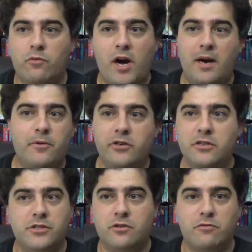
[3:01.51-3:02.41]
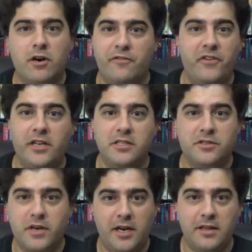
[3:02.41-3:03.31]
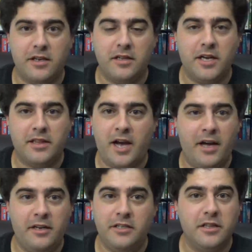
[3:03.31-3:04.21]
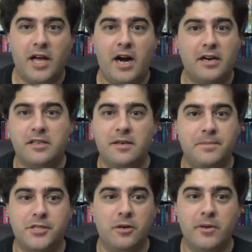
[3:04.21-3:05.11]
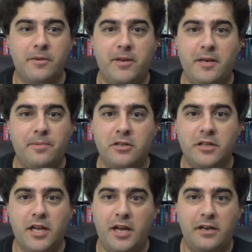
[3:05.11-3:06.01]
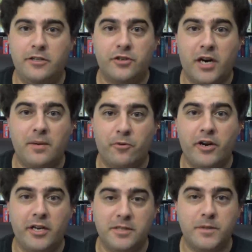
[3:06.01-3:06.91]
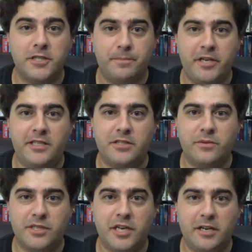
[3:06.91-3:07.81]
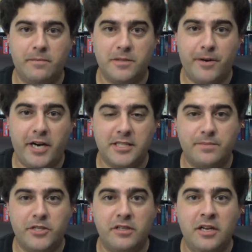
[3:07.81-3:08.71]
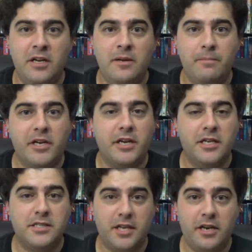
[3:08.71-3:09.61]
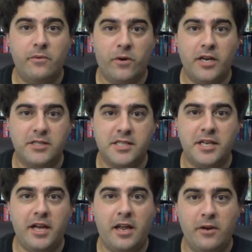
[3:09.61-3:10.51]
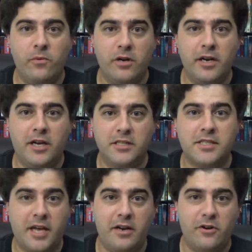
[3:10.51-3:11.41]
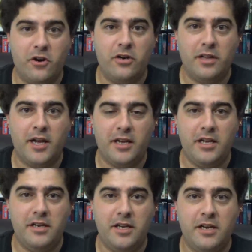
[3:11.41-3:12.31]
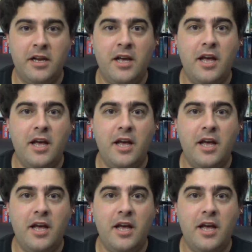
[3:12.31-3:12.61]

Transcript: robbers or ruffians or anything like that, and he locked up so many people, and he tried to bring as much peace to his kingdom as possible, because he didn't want to see anyone else get hurt like he did.